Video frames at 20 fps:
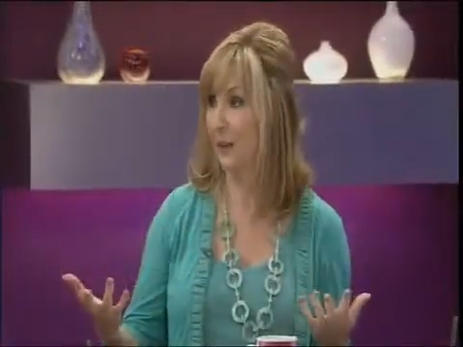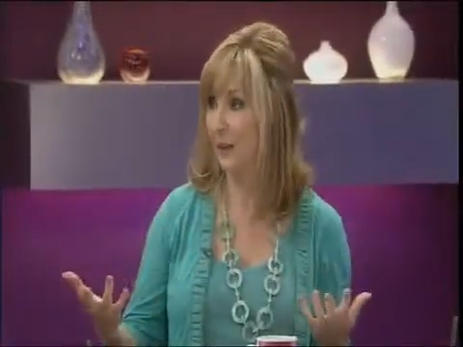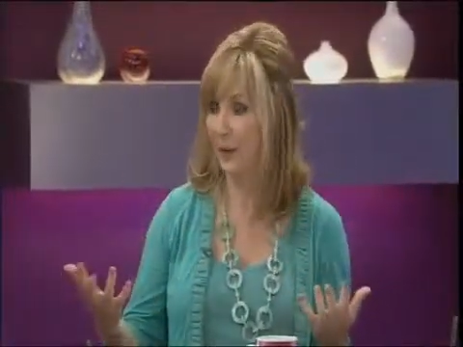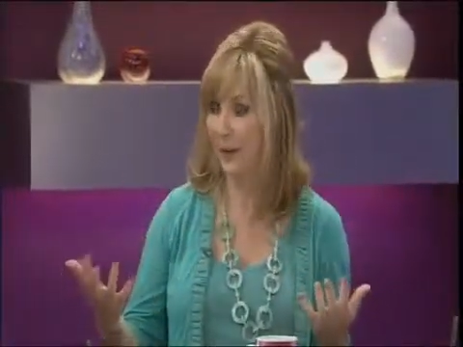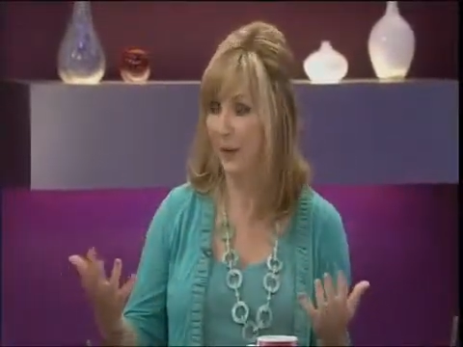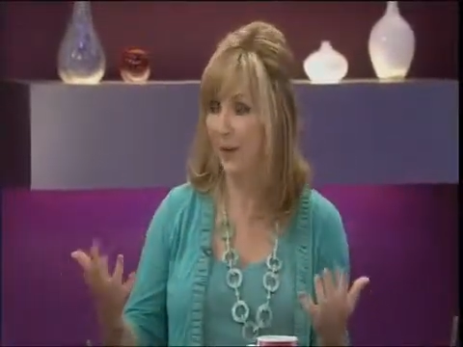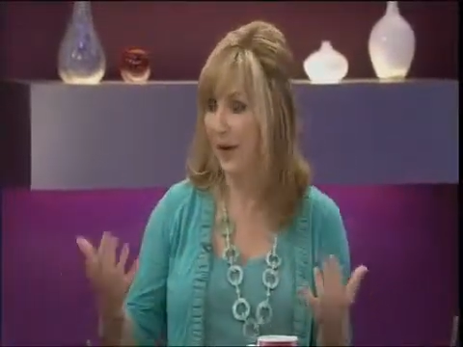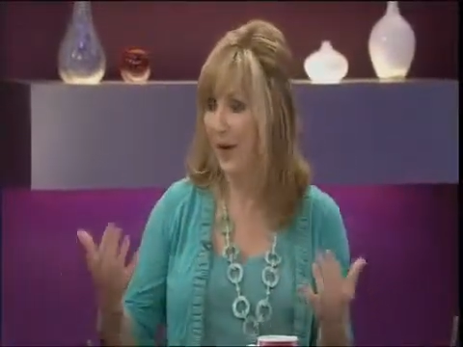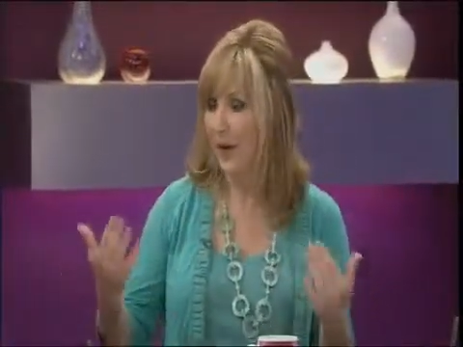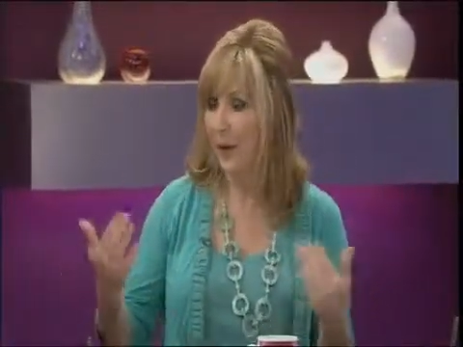We
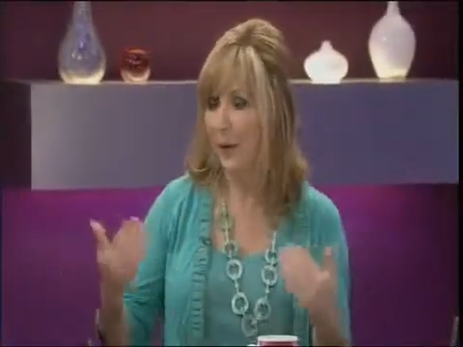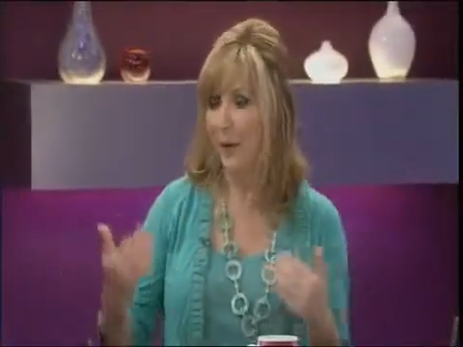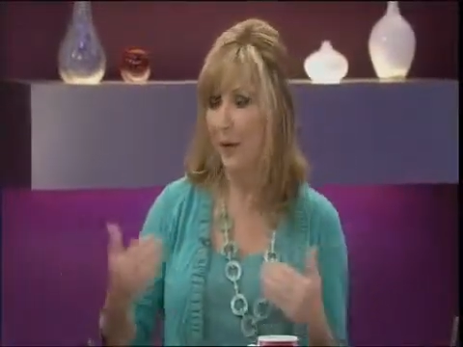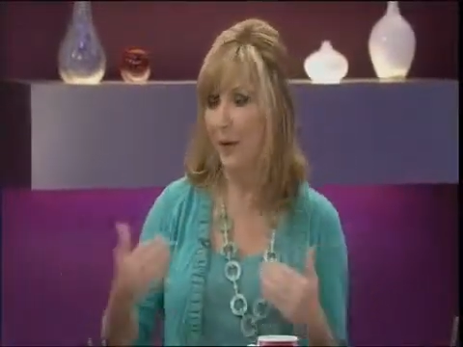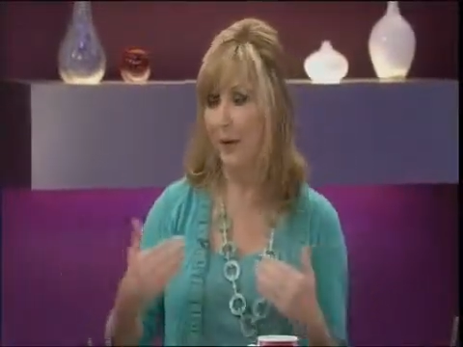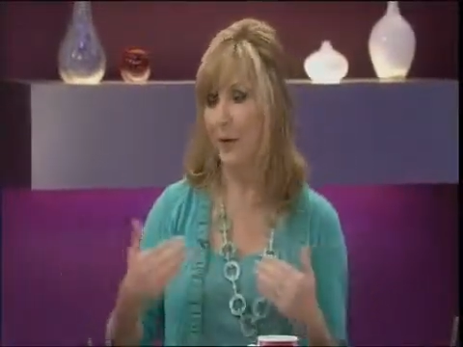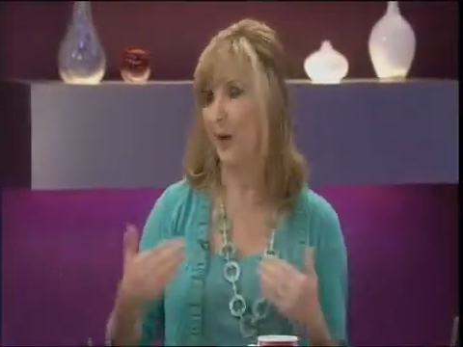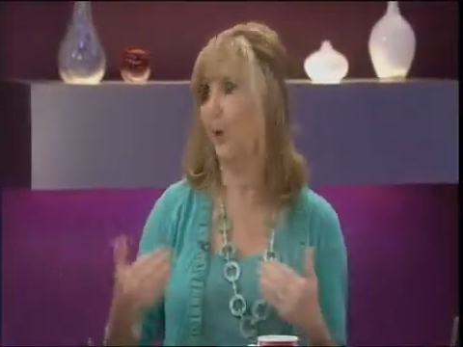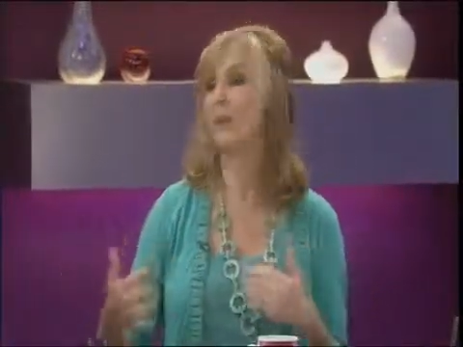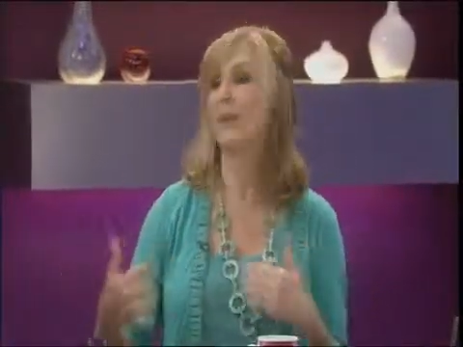were
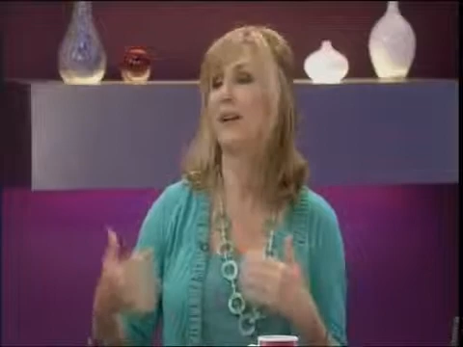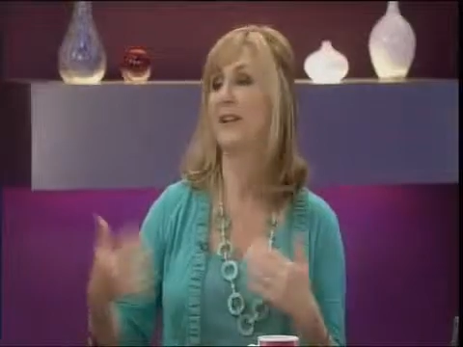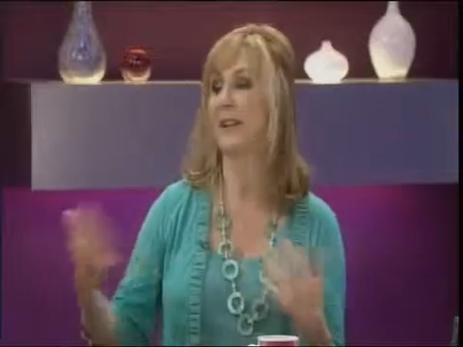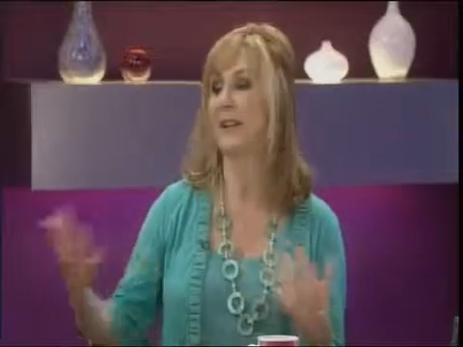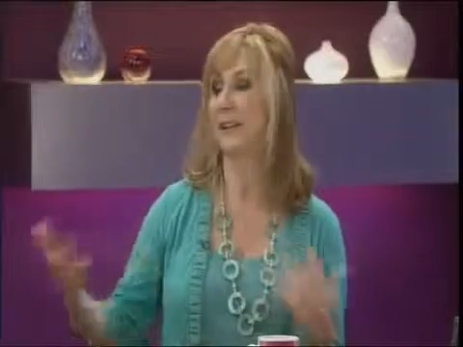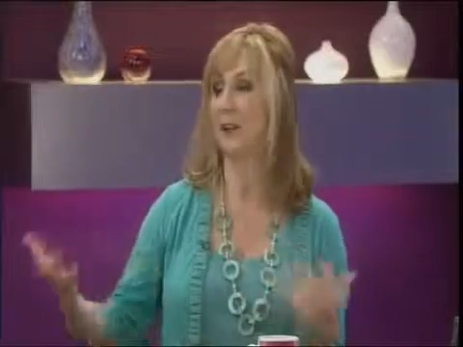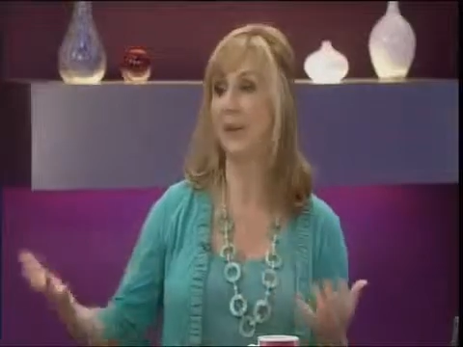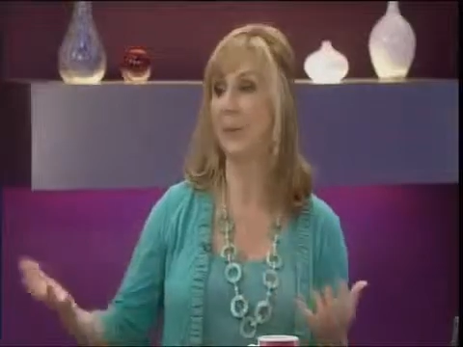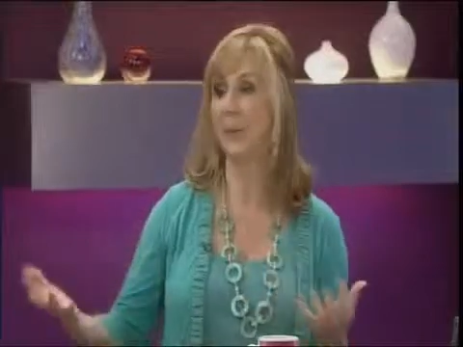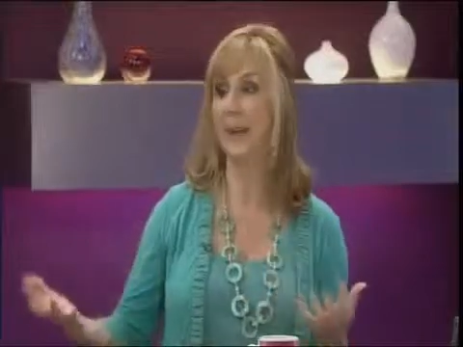not
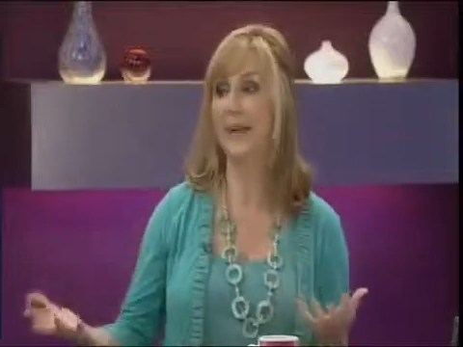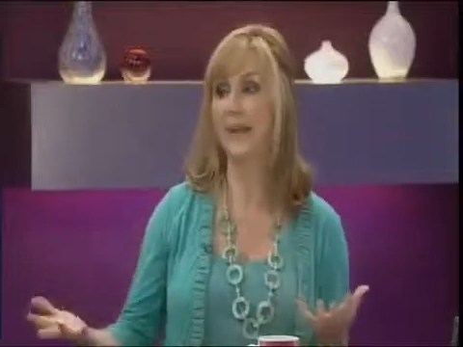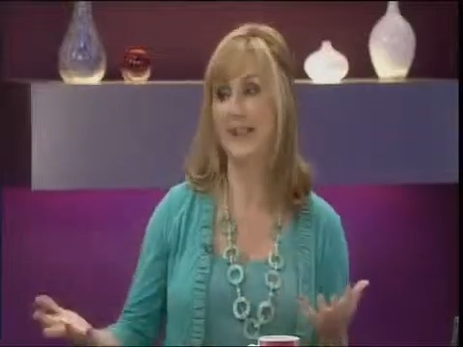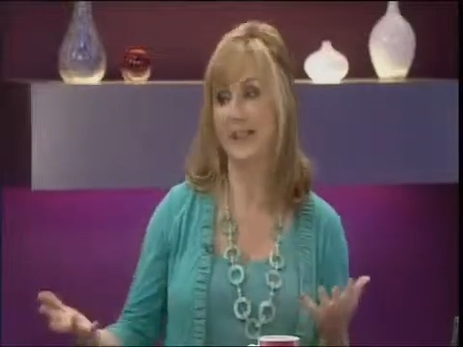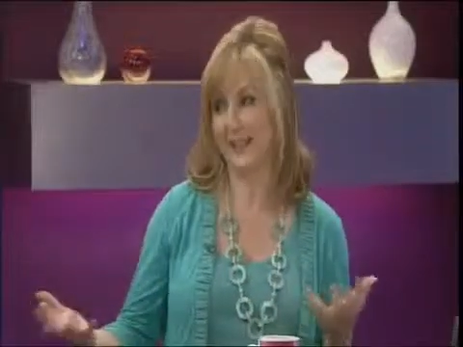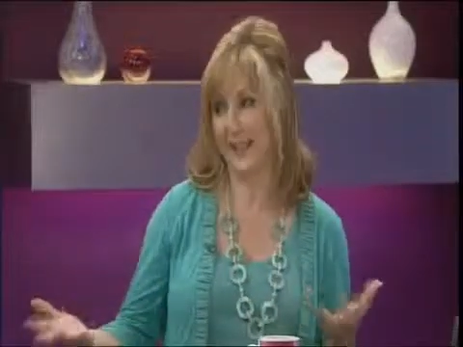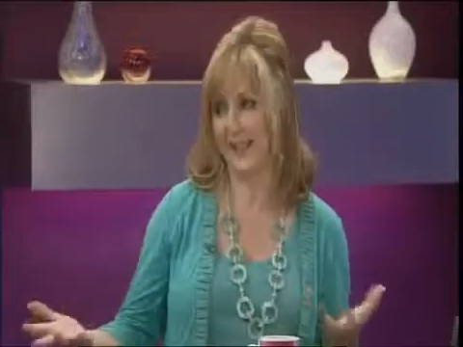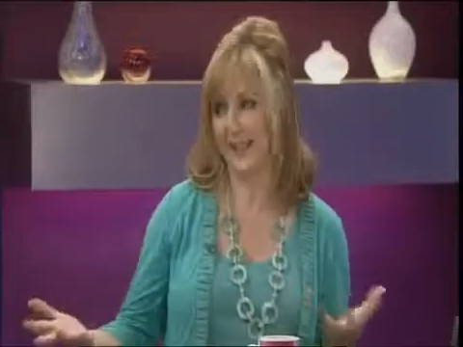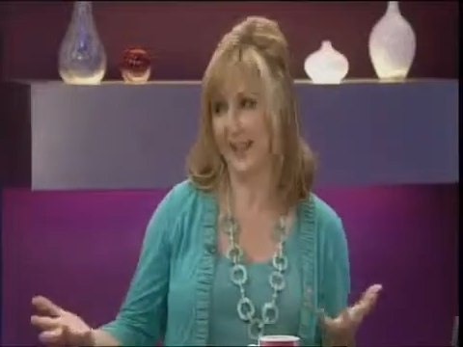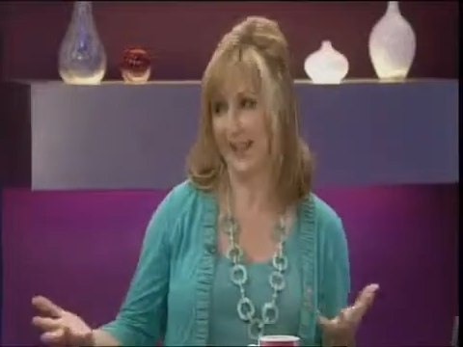ready to
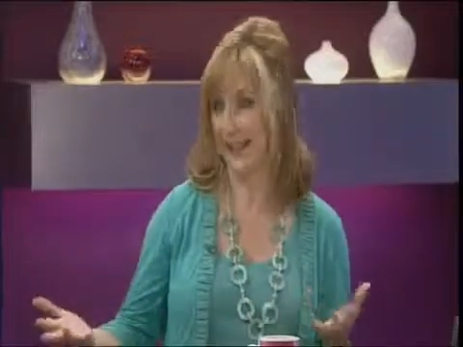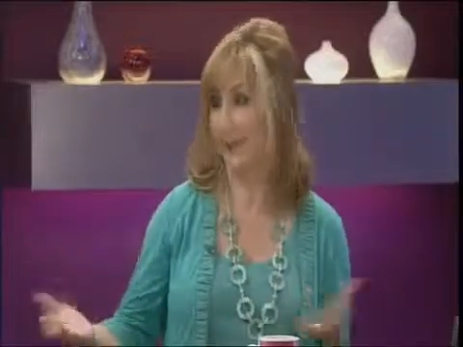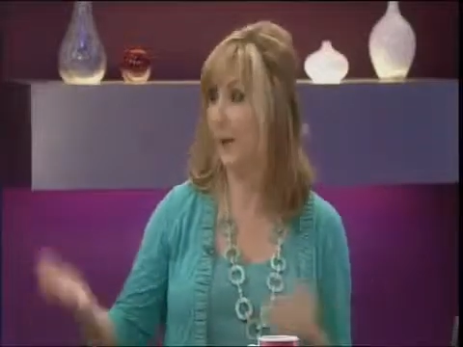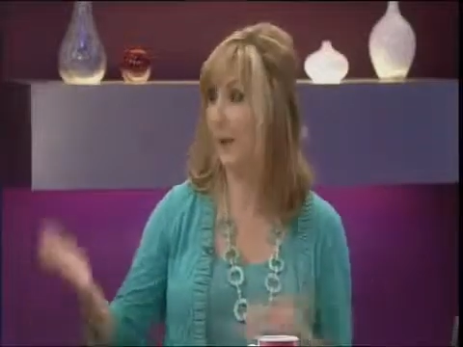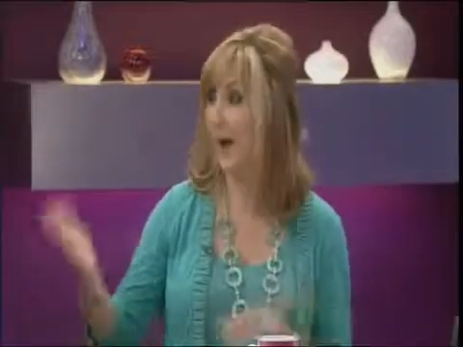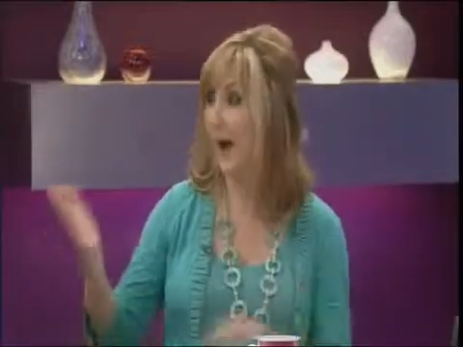be steady.